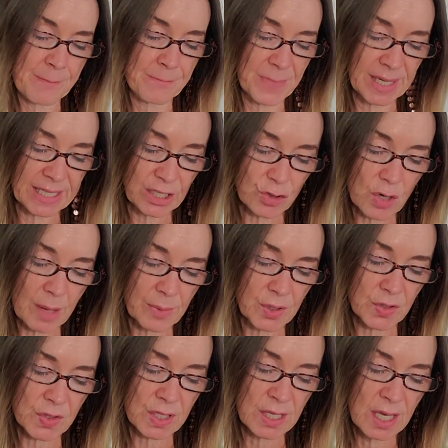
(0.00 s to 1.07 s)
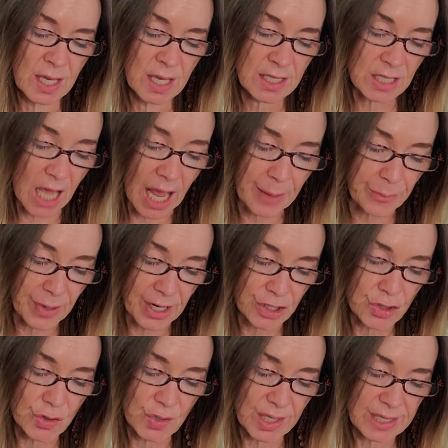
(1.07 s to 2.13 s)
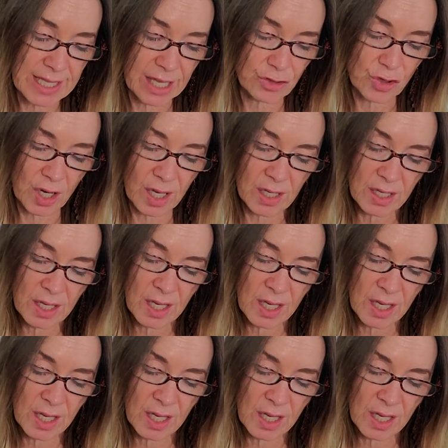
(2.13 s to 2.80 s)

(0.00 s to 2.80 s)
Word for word: money troubles, time pressures, et cetera.